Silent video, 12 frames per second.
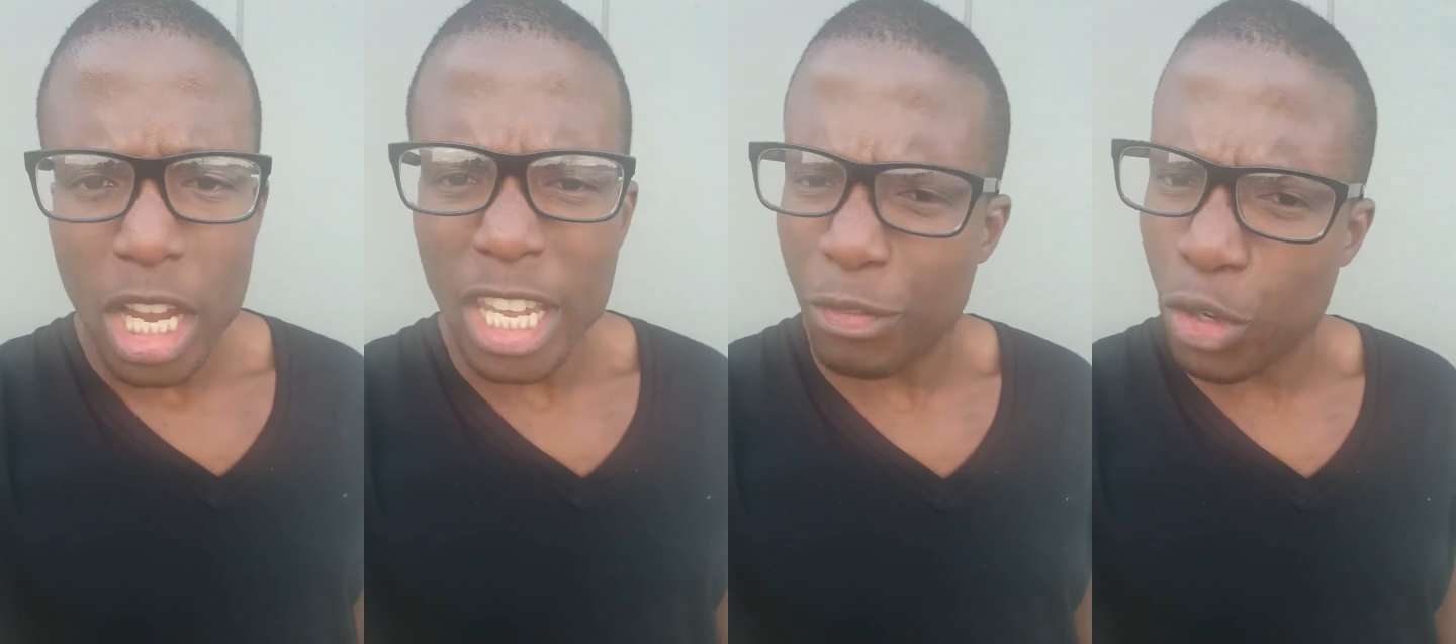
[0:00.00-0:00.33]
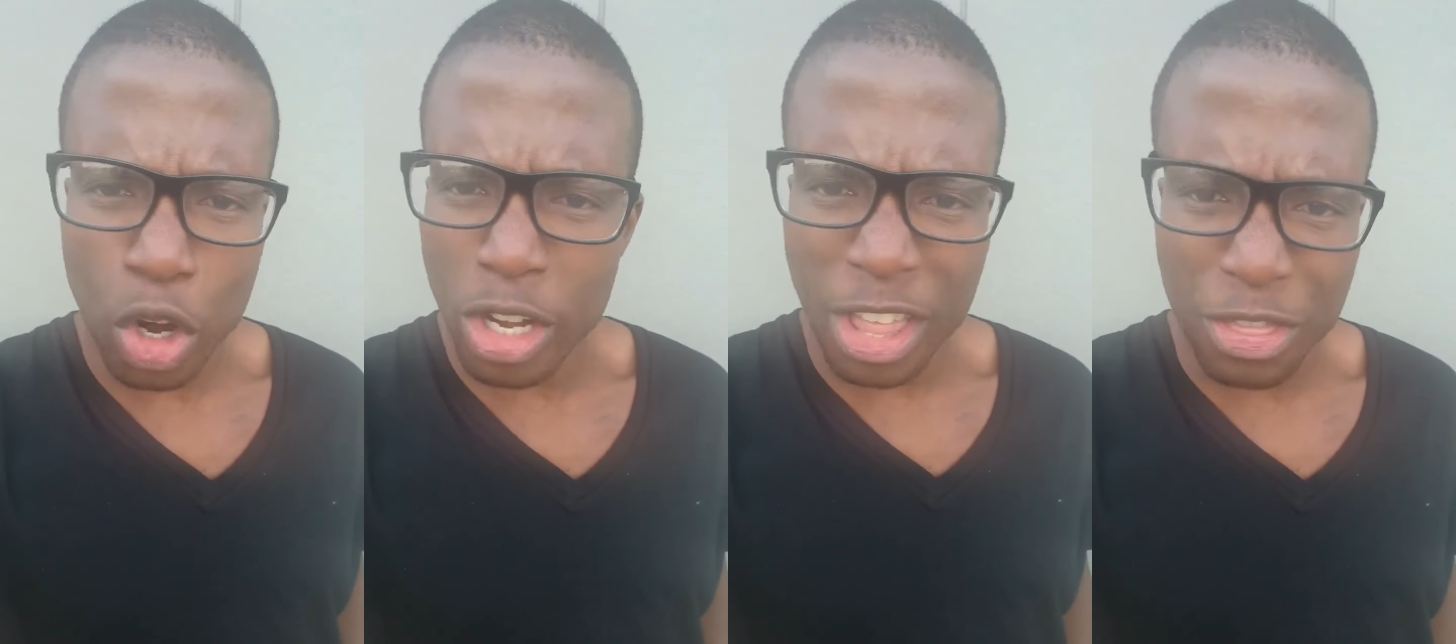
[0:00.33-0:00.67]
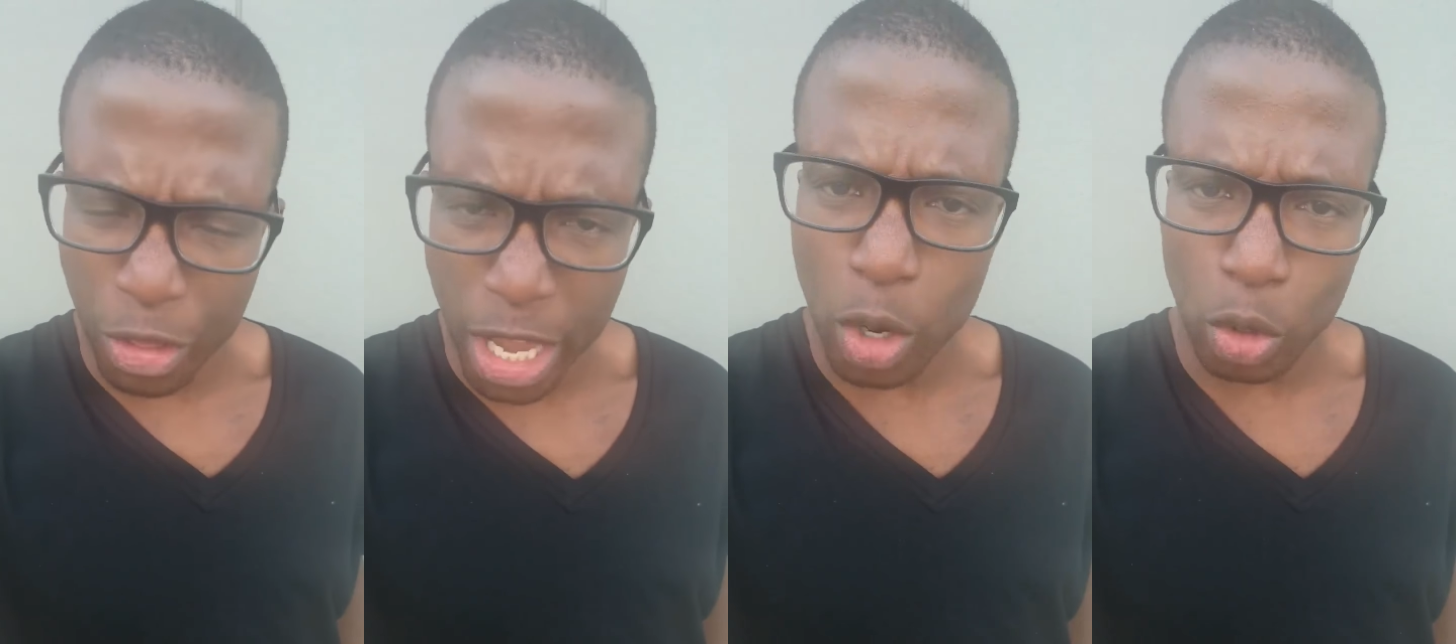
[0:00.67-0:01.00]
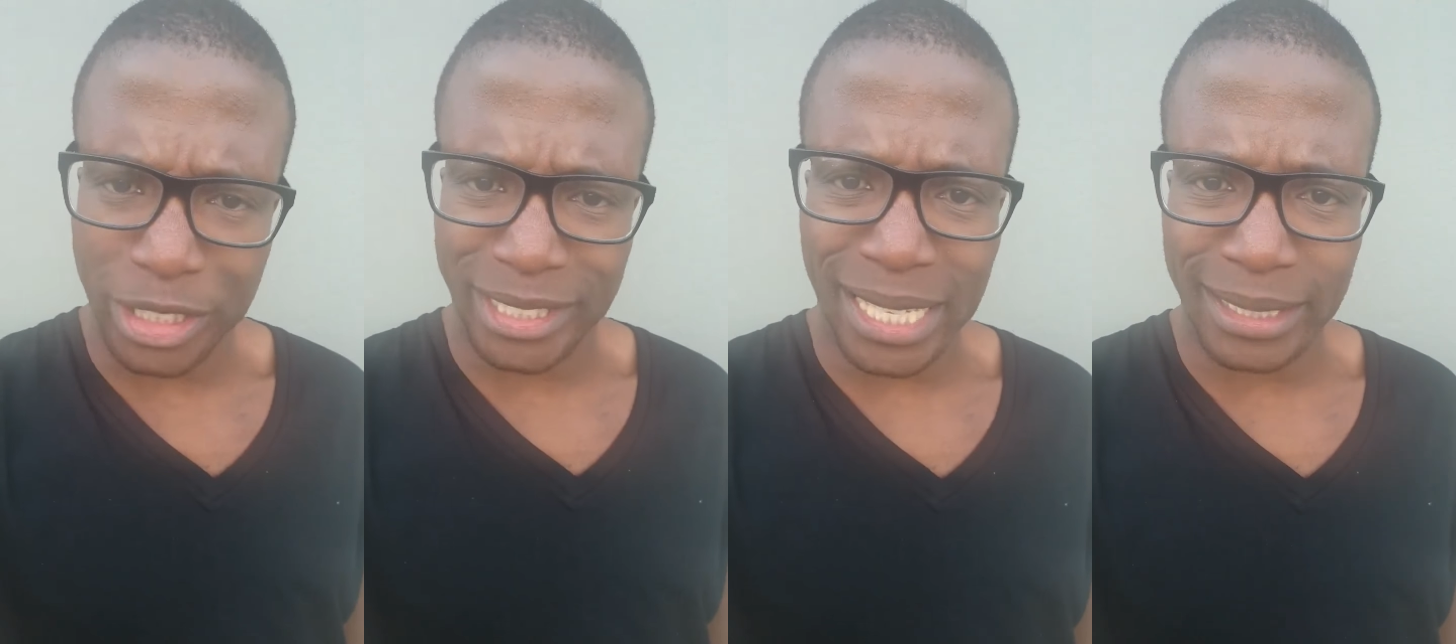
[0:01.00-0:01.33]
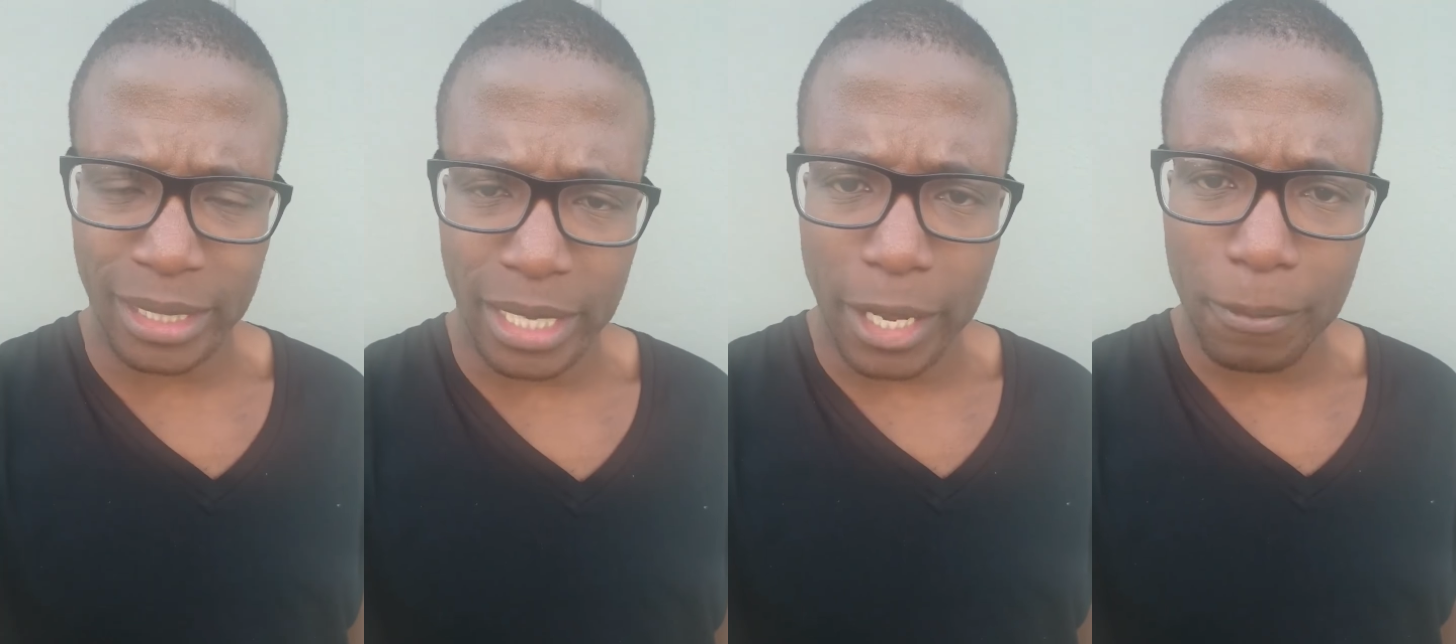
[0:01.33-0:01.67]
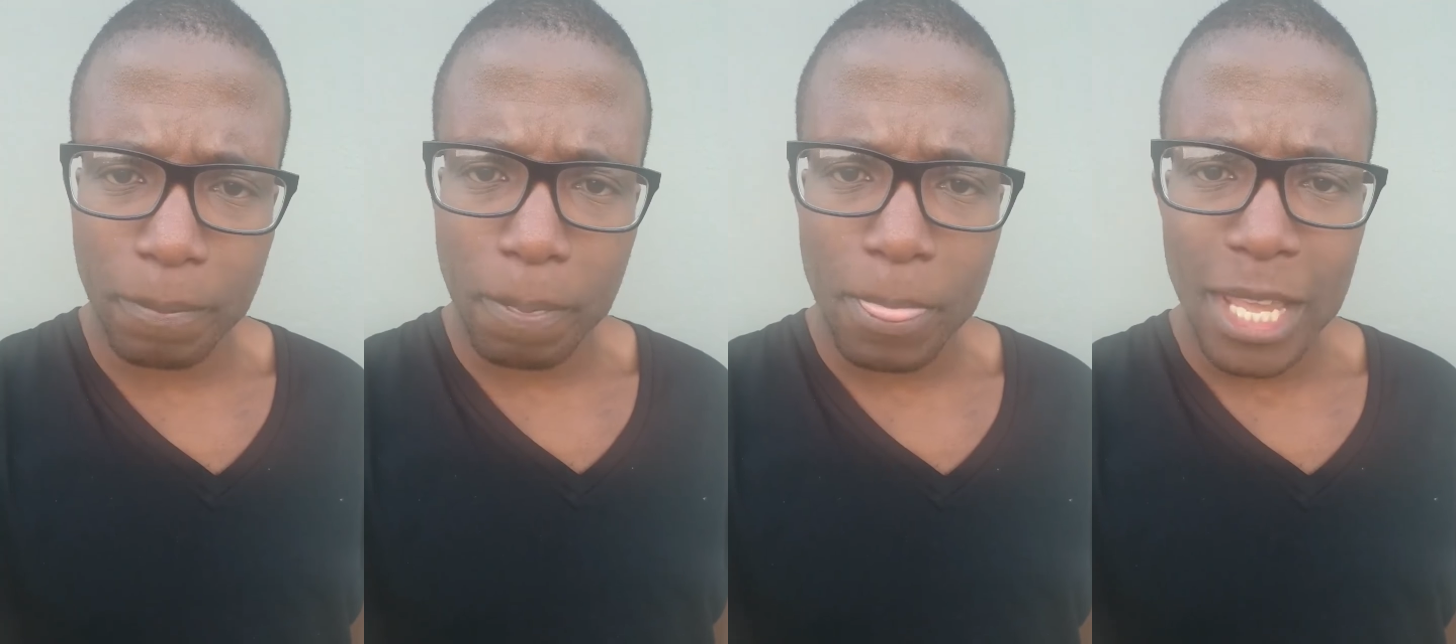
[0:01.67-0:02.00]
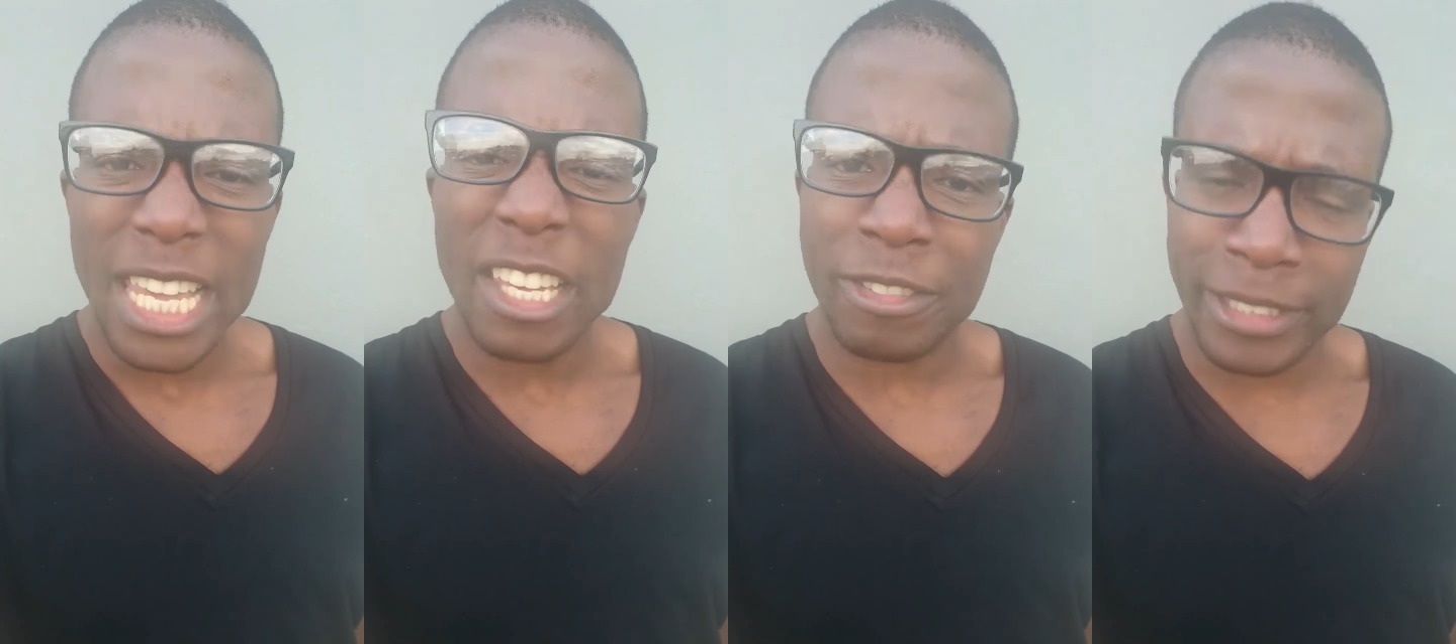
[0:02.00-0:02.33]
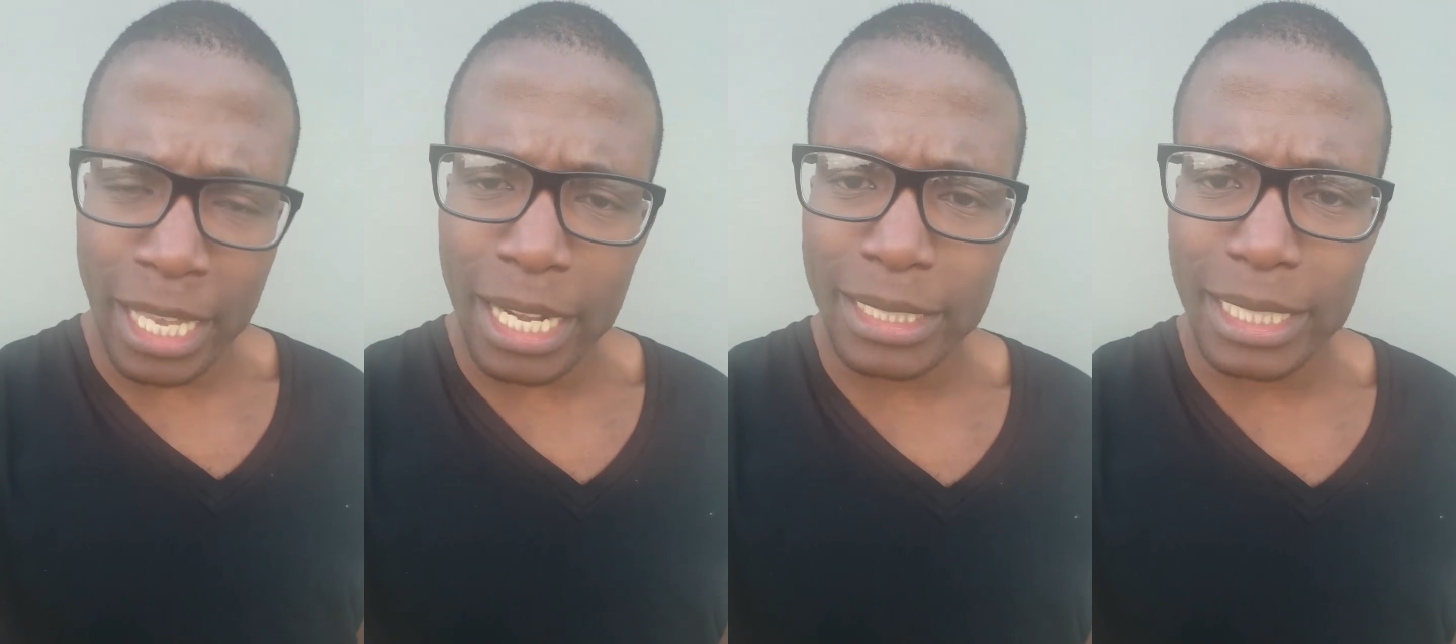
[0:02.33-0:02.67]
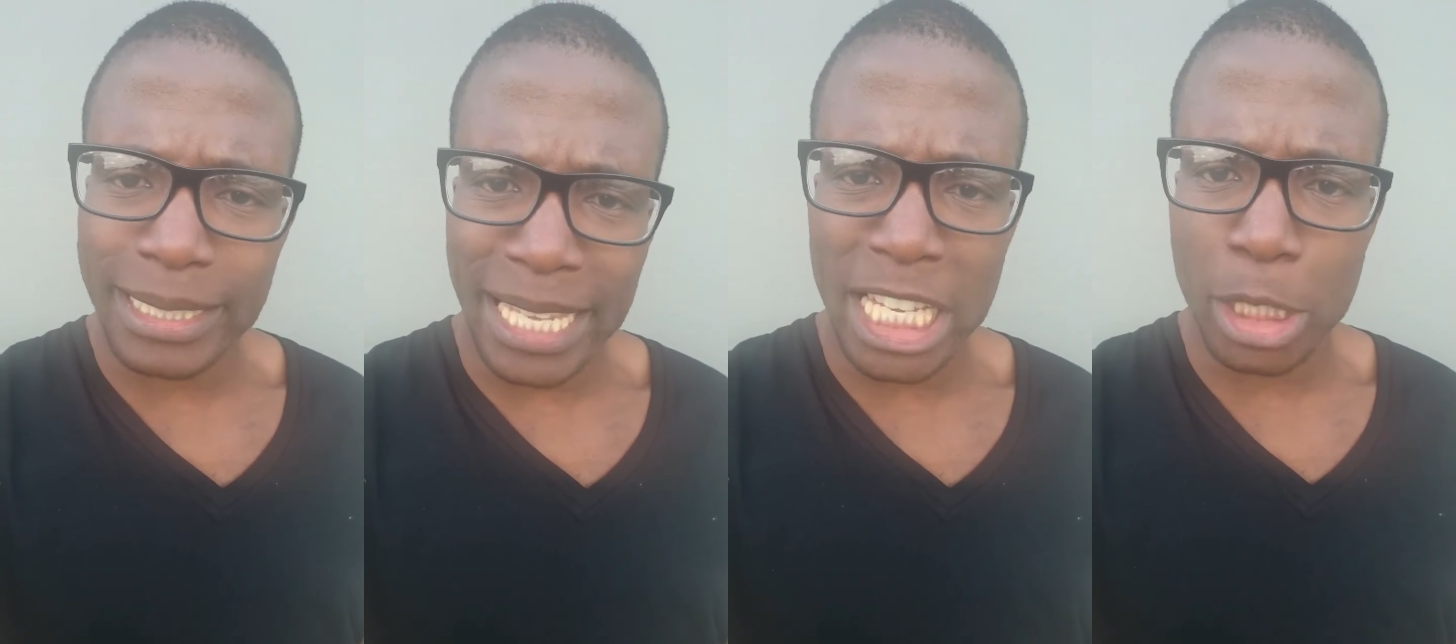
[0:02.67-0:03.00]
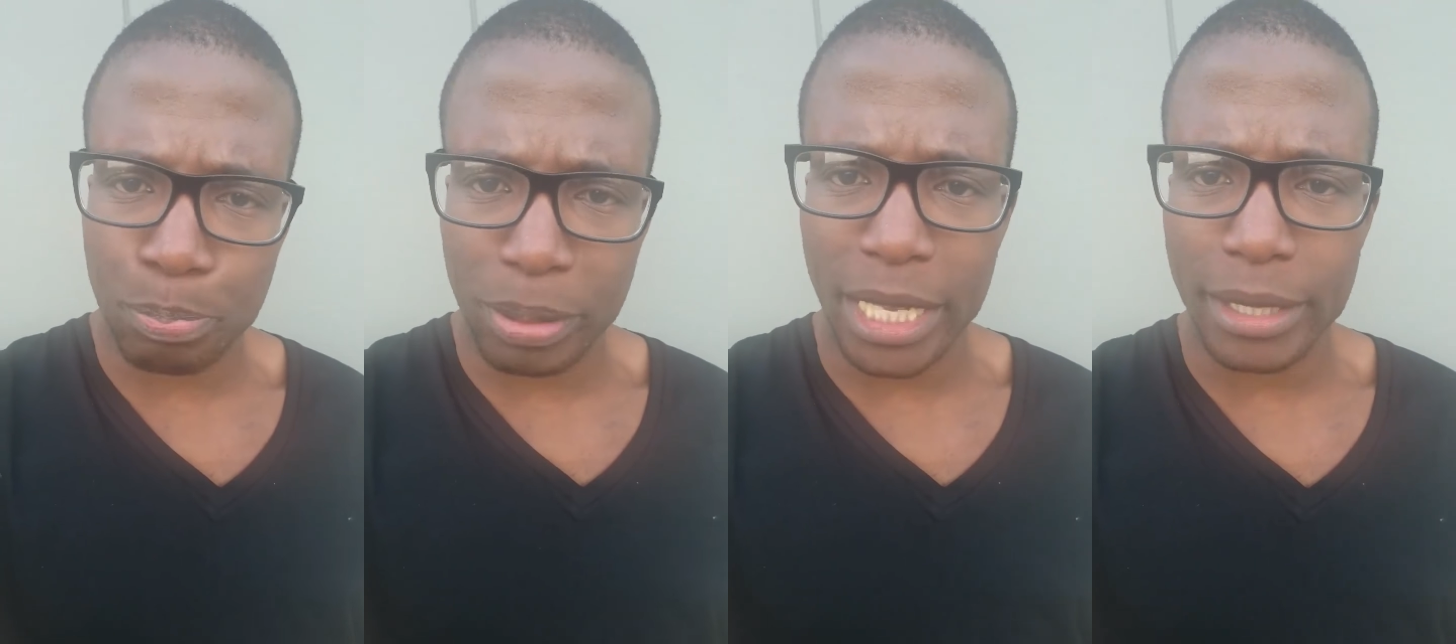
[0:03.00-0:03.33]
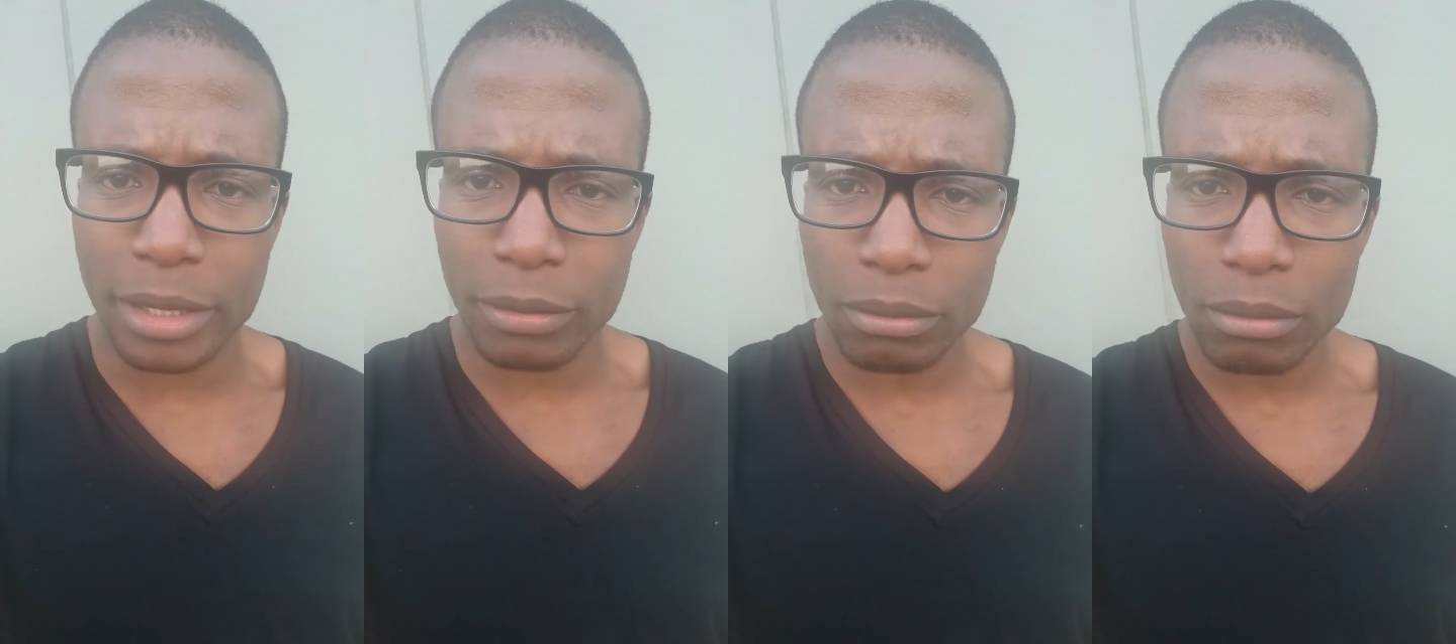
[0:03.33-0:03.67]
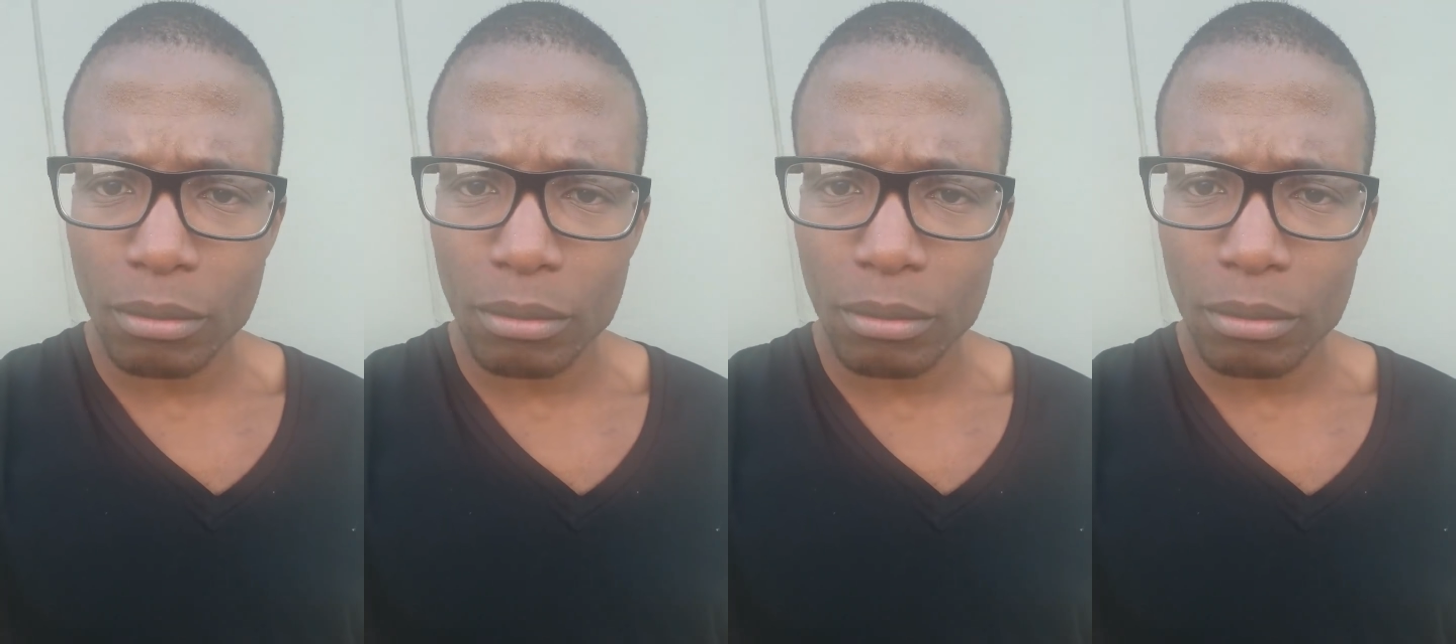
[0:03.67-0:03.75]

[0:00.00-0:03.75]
If you're not there on Saturday, if Saturday takes place